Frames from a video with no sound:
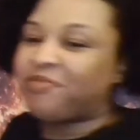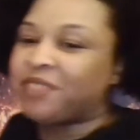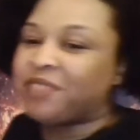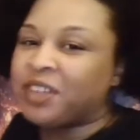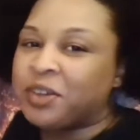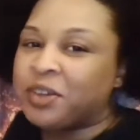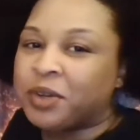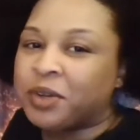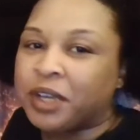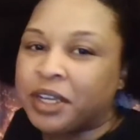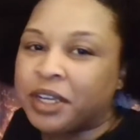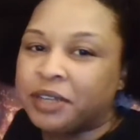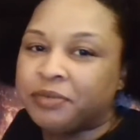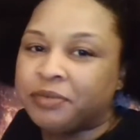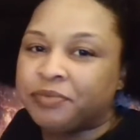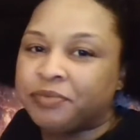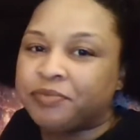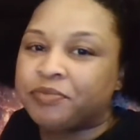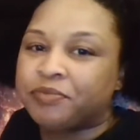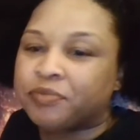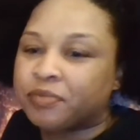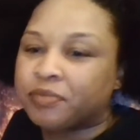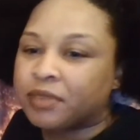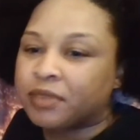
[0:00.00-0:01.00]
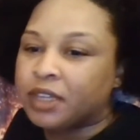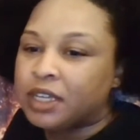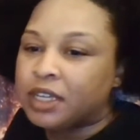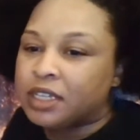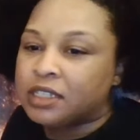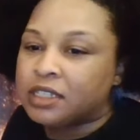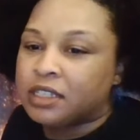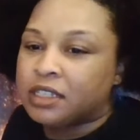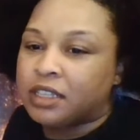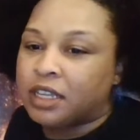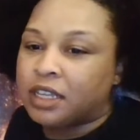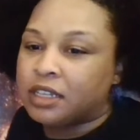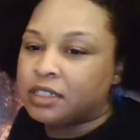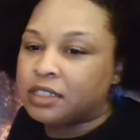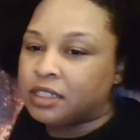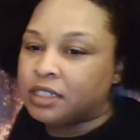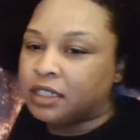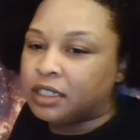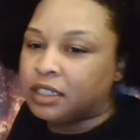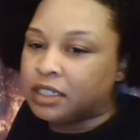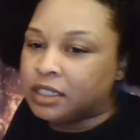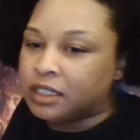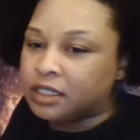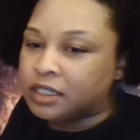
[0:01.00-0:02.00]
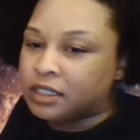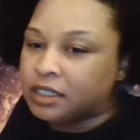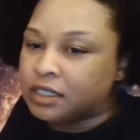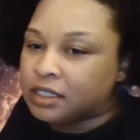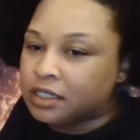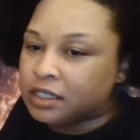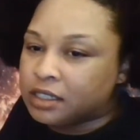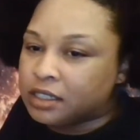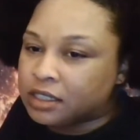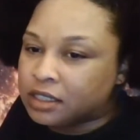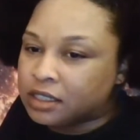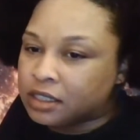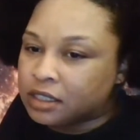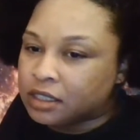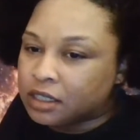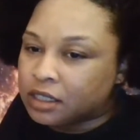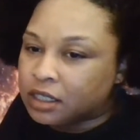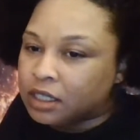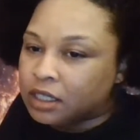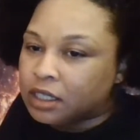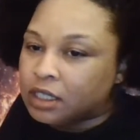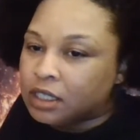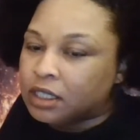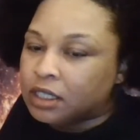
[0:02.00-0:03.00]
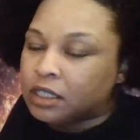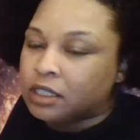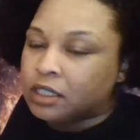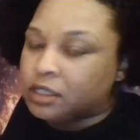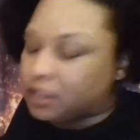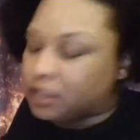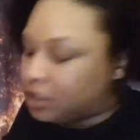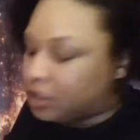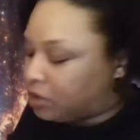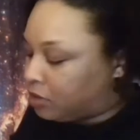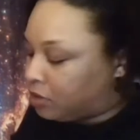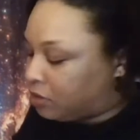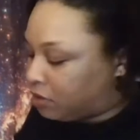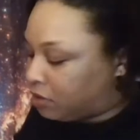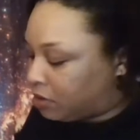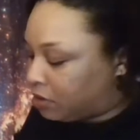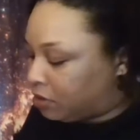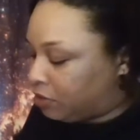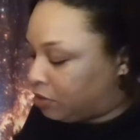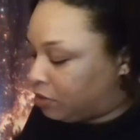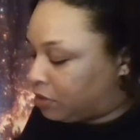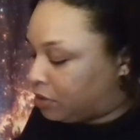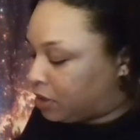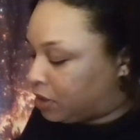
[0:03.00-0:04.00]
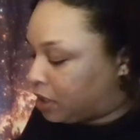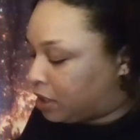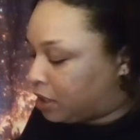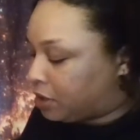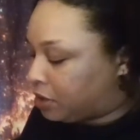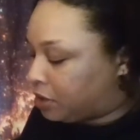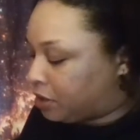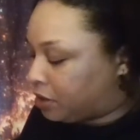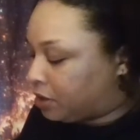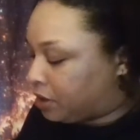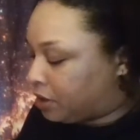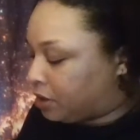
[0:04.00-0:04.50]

Okay. So that is the list. Let's go to Tasha.